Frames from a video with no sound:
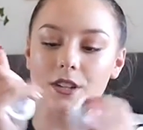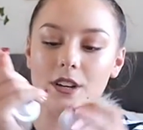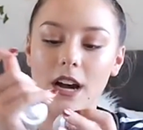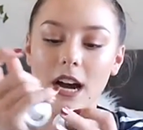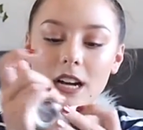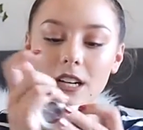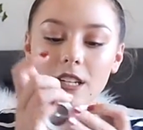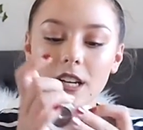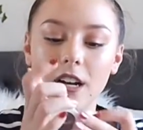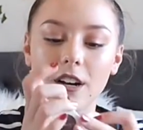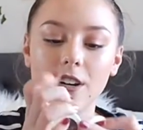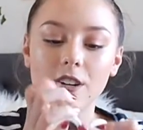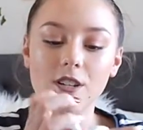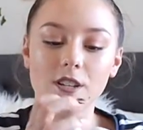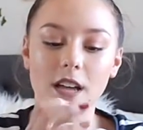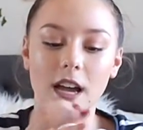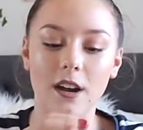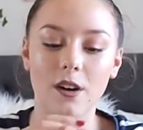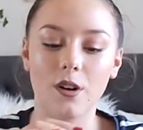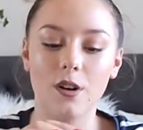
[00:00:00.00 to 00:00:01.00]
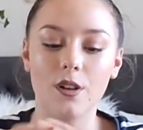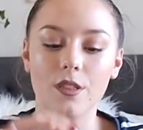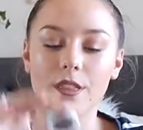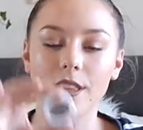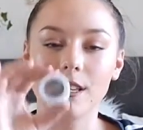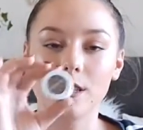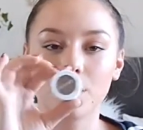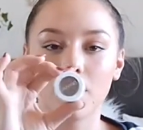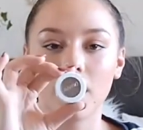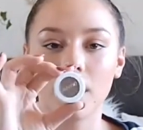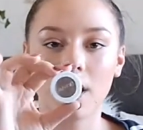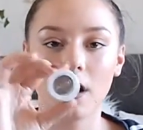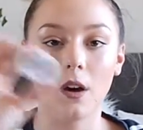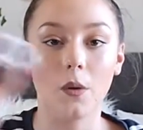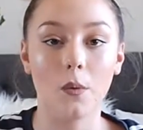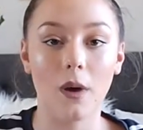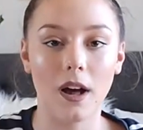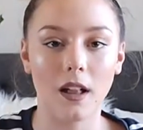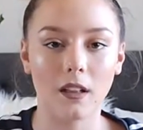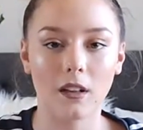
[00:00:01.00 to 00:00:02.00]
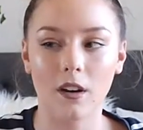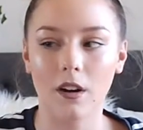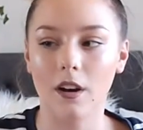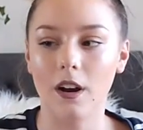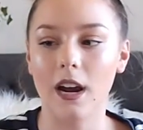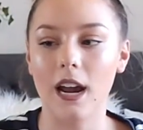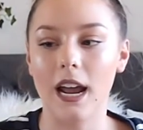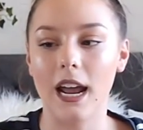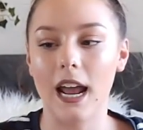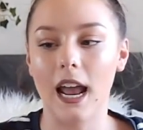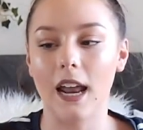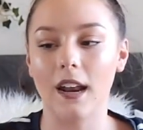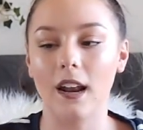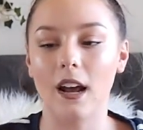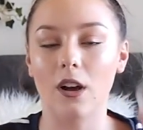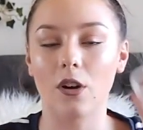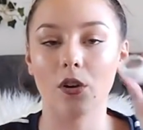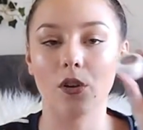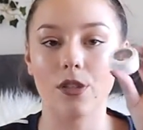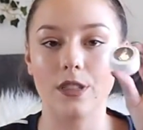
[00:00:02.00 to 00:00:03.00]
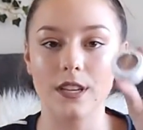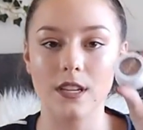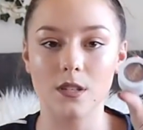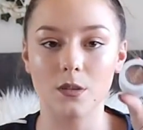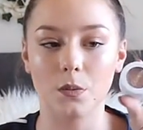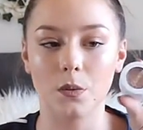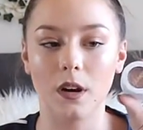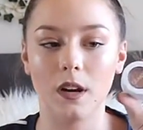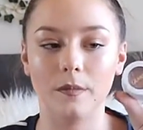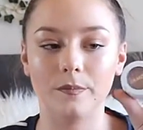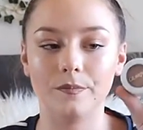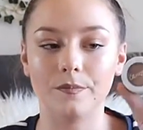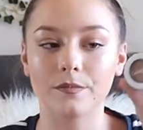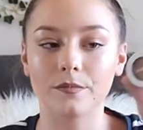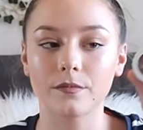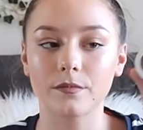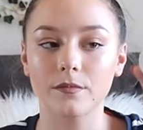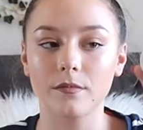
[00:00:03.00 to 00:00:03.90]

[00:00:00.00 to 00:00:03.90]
two eyeshadows. I got this one a while ago and I got this one